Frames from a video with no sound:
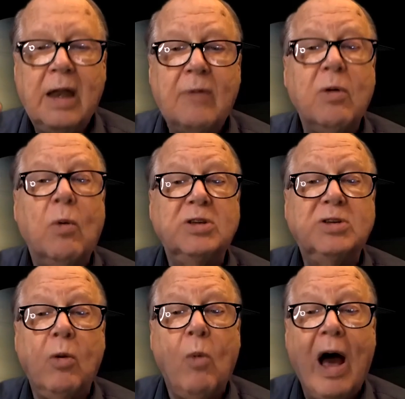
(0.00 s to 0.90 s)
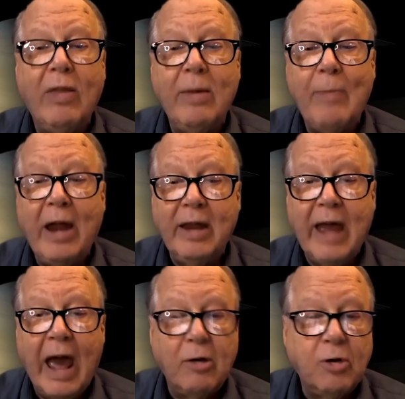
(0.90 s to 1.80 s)
And every once in a while, they might
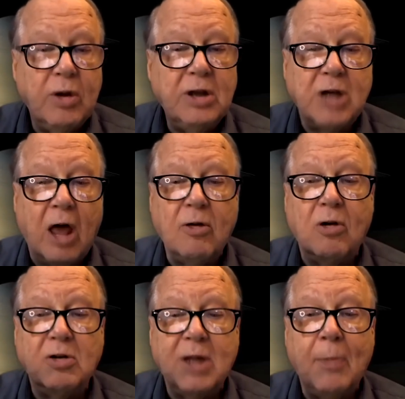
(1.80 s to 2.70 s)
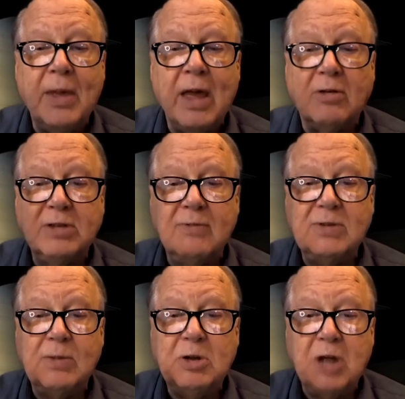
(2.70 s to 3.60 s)
encounter each other or something else
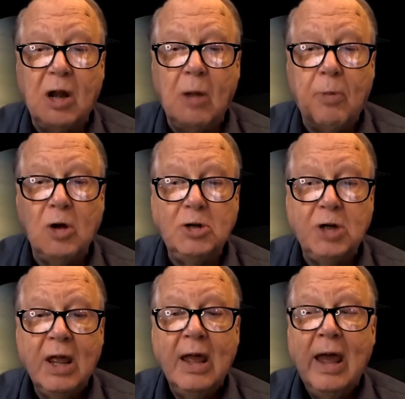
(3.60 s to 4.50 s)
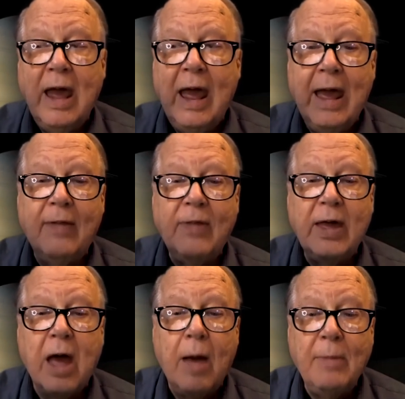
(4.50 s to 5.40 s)
gives them a gentle push, and
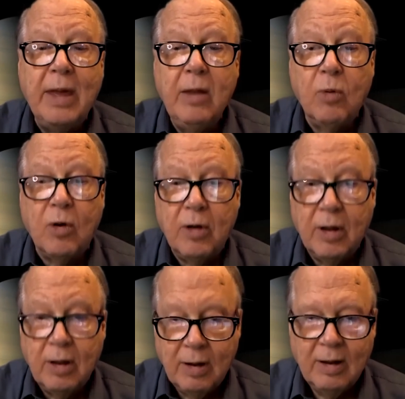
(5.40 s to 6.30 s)
they come inward.